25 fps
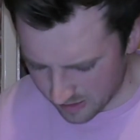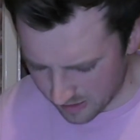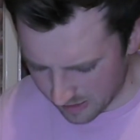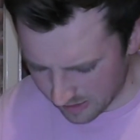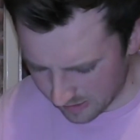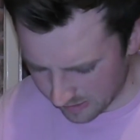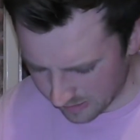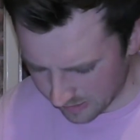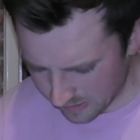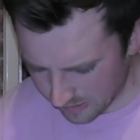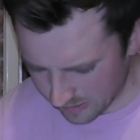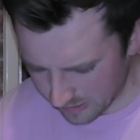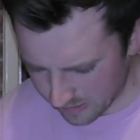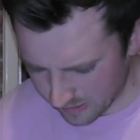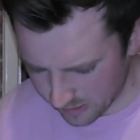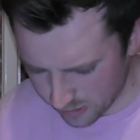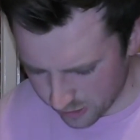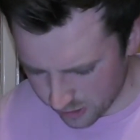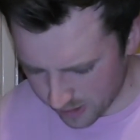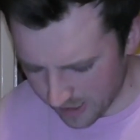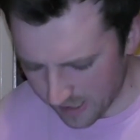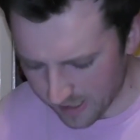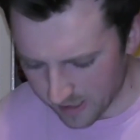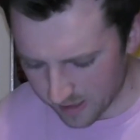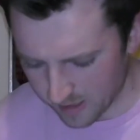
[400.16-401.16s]
and the
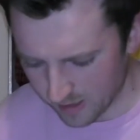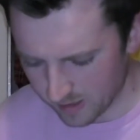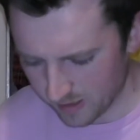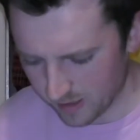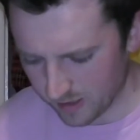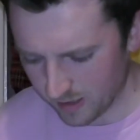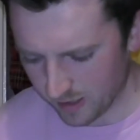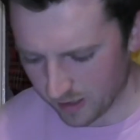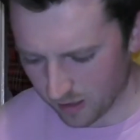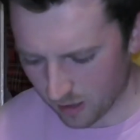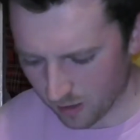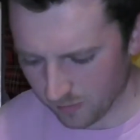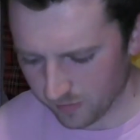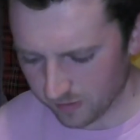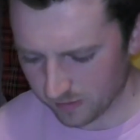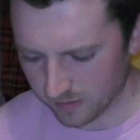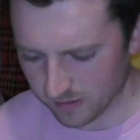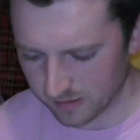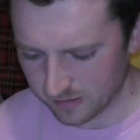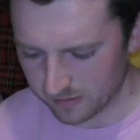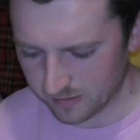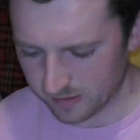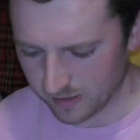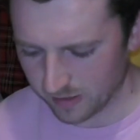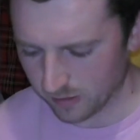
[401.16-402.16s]
gent on this
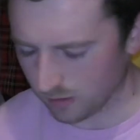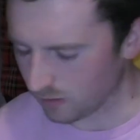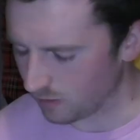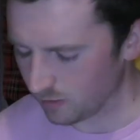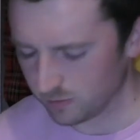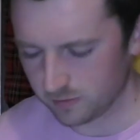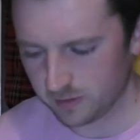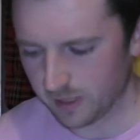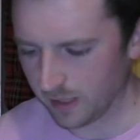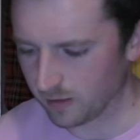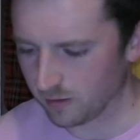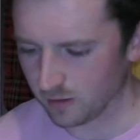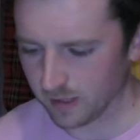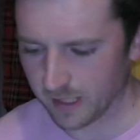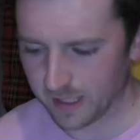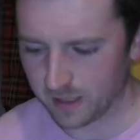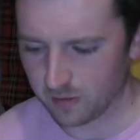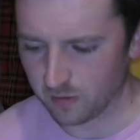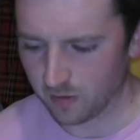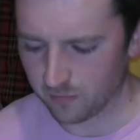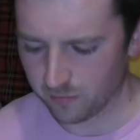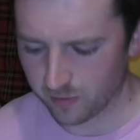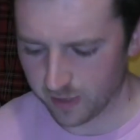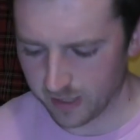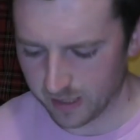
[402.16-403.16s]
listing, or gent or lady,
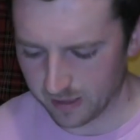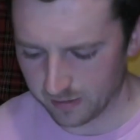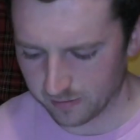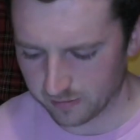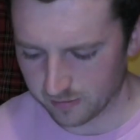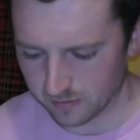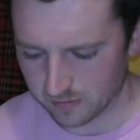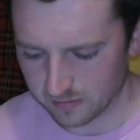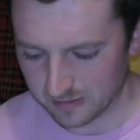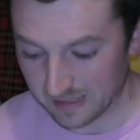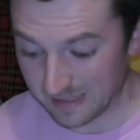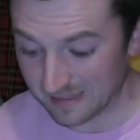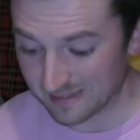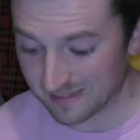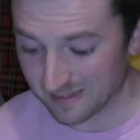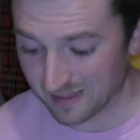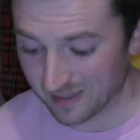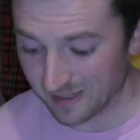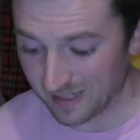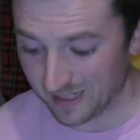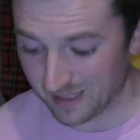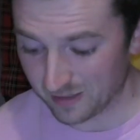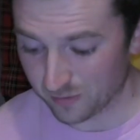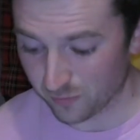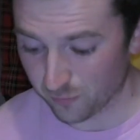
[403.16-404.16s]
whoever it is, says
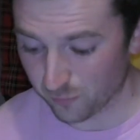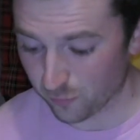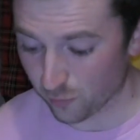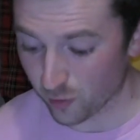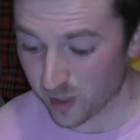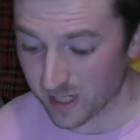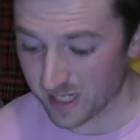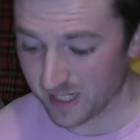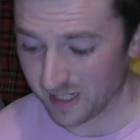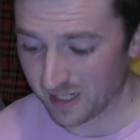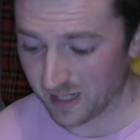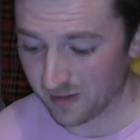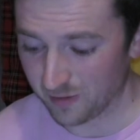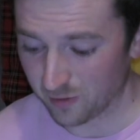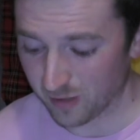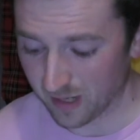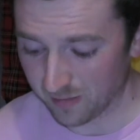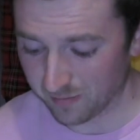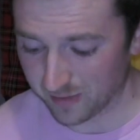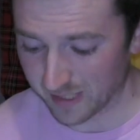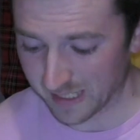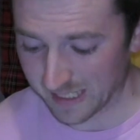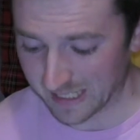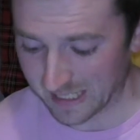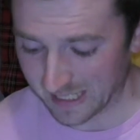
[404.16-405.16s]
that it's free, and they're
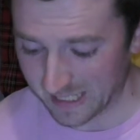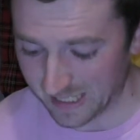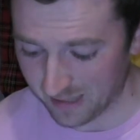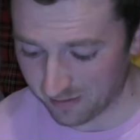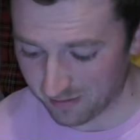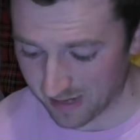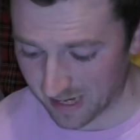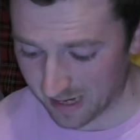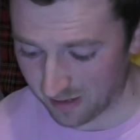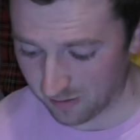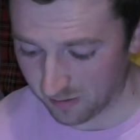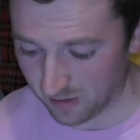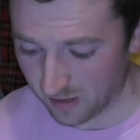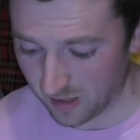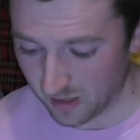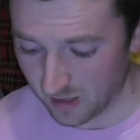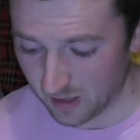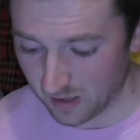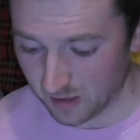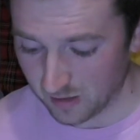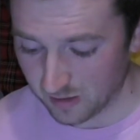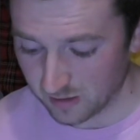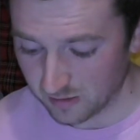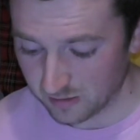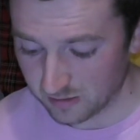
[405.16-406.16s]
having a clear out.
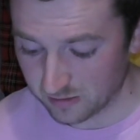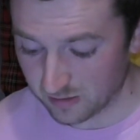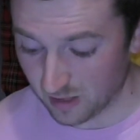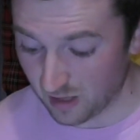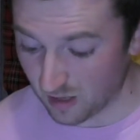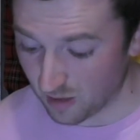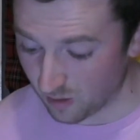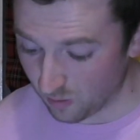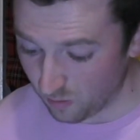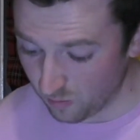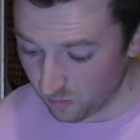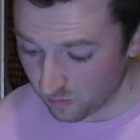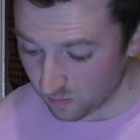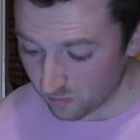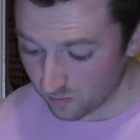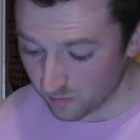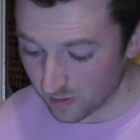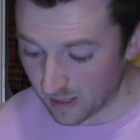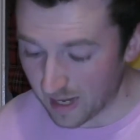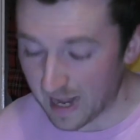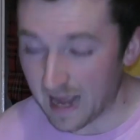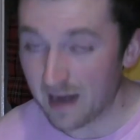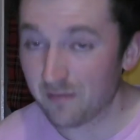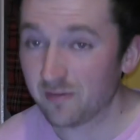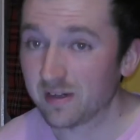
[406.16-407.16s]
So,
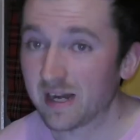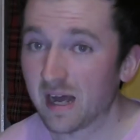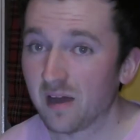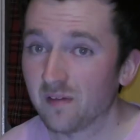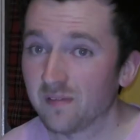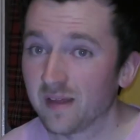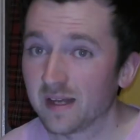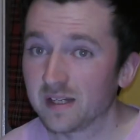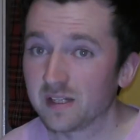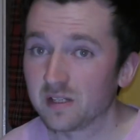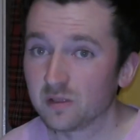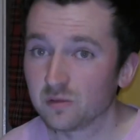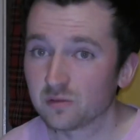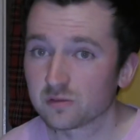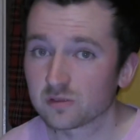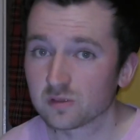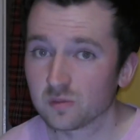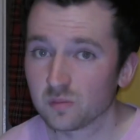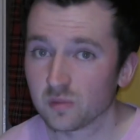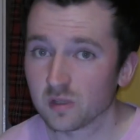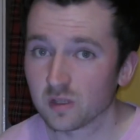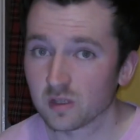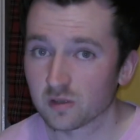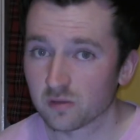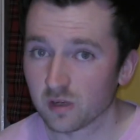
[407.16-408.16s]
every now and then you do
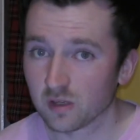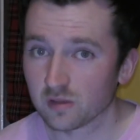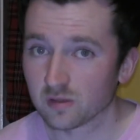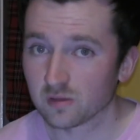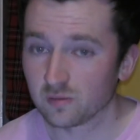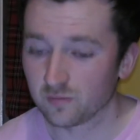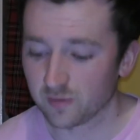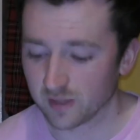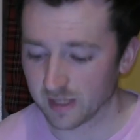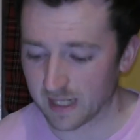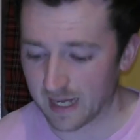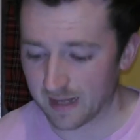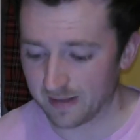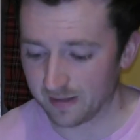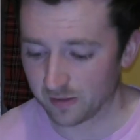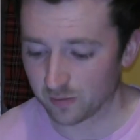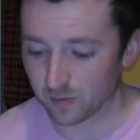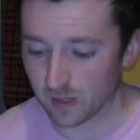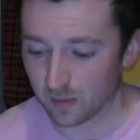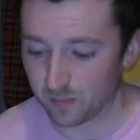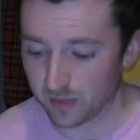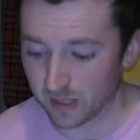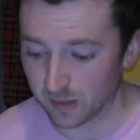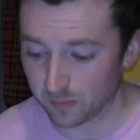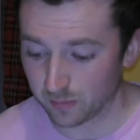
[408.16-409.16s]
stumble across something like this
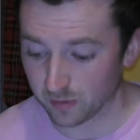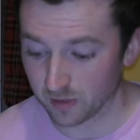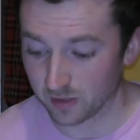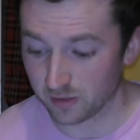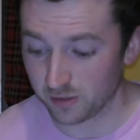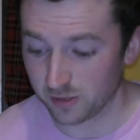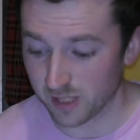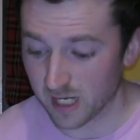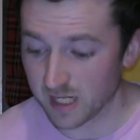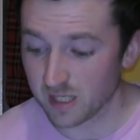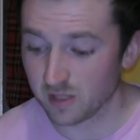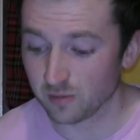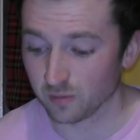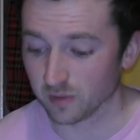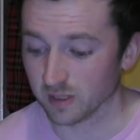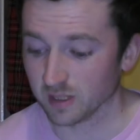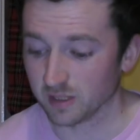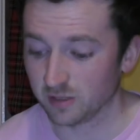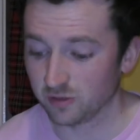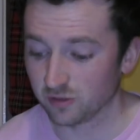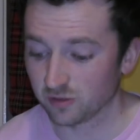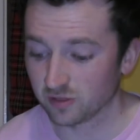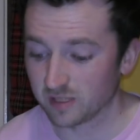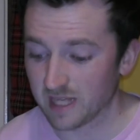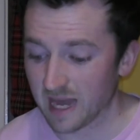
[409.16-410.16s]
where people are genuinely
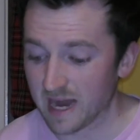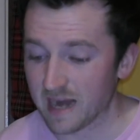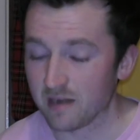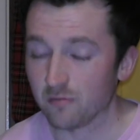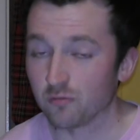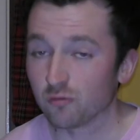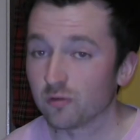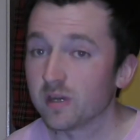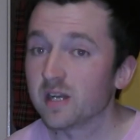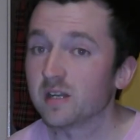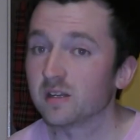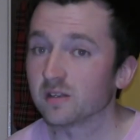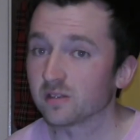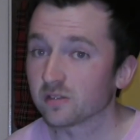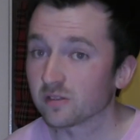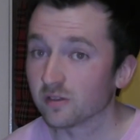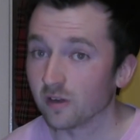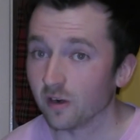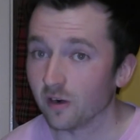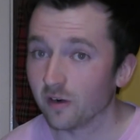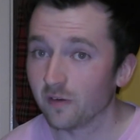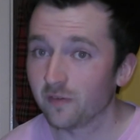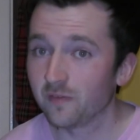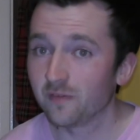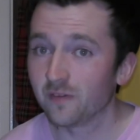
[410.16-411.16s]
just getting rid of
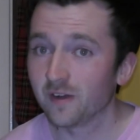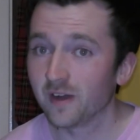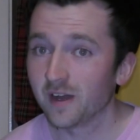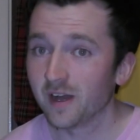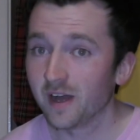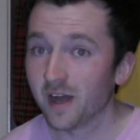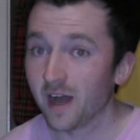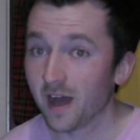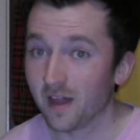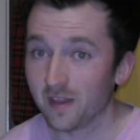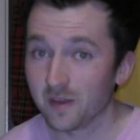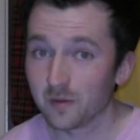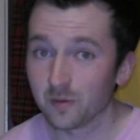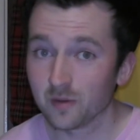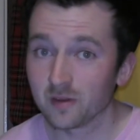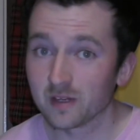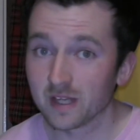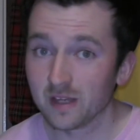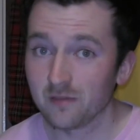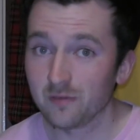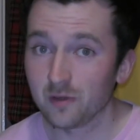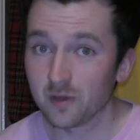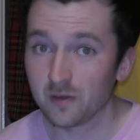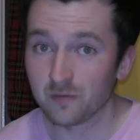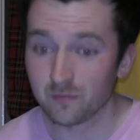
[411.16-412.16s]
stuff, and they will
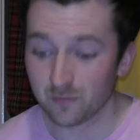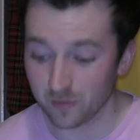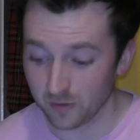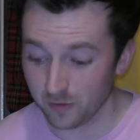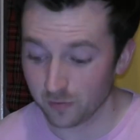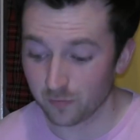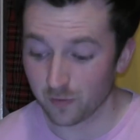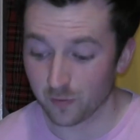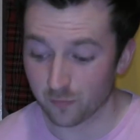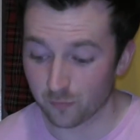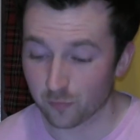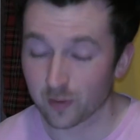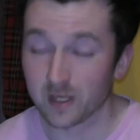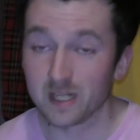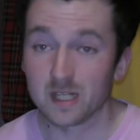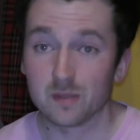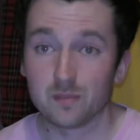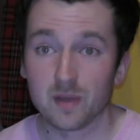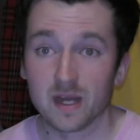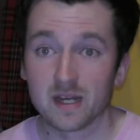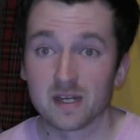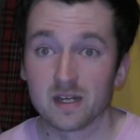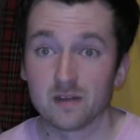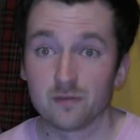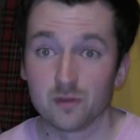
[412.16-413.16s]
give it you for free
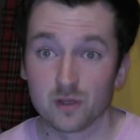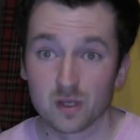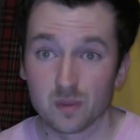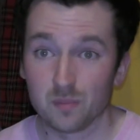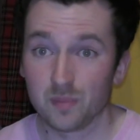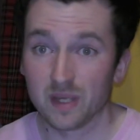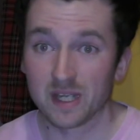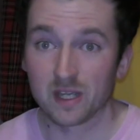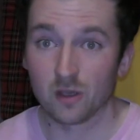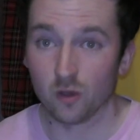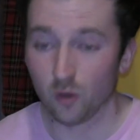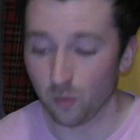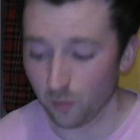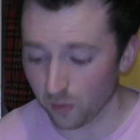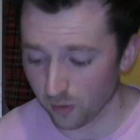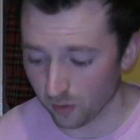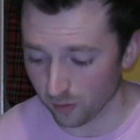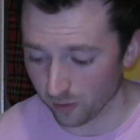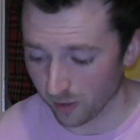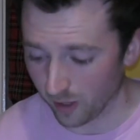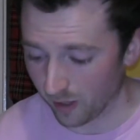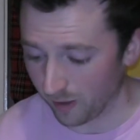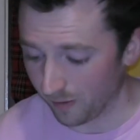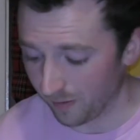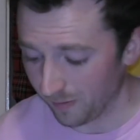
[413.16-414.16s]
depending if you can pick it up or
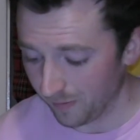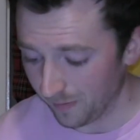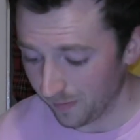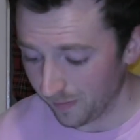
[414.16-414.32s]
not.